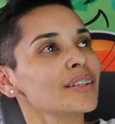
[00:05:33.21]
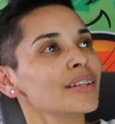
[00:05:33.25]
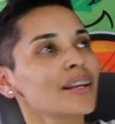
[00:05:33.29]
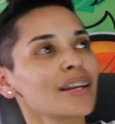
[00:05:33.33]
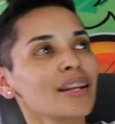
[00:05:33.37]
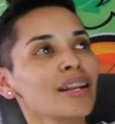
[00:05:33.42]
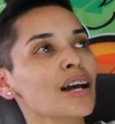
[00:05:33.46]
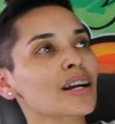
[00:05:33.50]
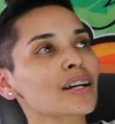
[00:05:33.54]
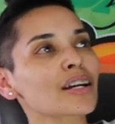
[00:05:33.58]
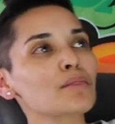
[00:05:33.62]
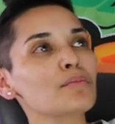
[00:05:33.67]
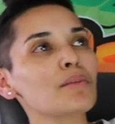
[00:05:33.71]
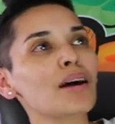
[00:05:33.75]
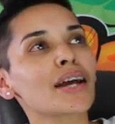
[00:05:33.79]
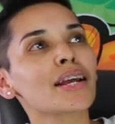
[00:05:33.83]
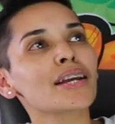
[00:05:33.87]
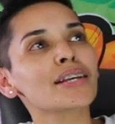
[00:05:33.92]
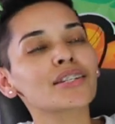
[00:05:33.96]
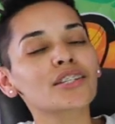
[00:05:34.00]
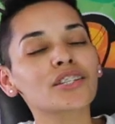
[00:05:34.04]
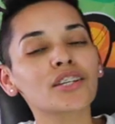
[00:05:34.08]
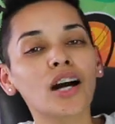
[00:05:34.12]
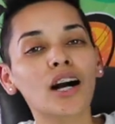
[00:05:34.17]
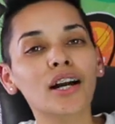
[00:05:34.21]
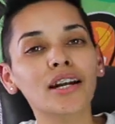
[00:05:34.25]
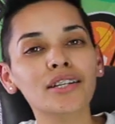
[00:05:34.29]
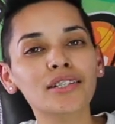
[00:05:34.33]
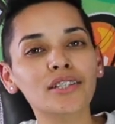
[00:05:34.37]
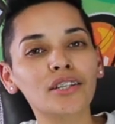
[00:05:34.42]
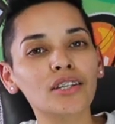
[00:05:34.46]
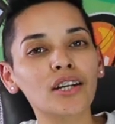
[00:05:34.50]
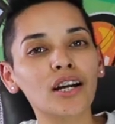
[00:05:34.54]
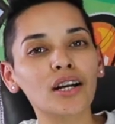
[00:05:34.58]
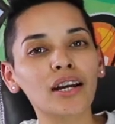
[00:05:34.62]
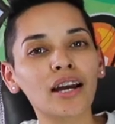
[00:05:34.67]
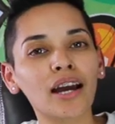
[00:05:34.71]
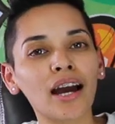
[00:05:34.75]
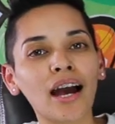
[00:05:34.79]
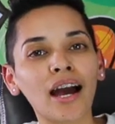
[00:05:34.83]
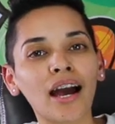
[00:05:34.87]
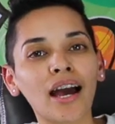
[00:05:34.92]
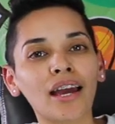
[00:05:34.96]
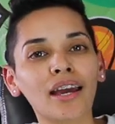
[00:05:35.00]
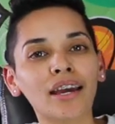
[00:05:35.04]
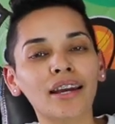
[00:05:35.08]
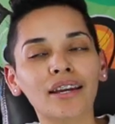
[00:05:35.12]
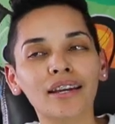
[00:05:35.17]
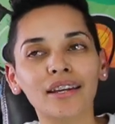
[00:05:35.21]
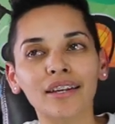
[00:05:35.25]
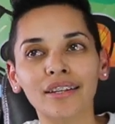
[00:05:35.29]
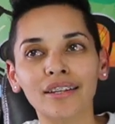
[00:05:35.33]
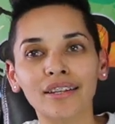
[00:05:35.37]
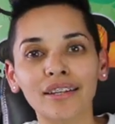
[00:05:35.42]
And come on, he's young. He's a young guy.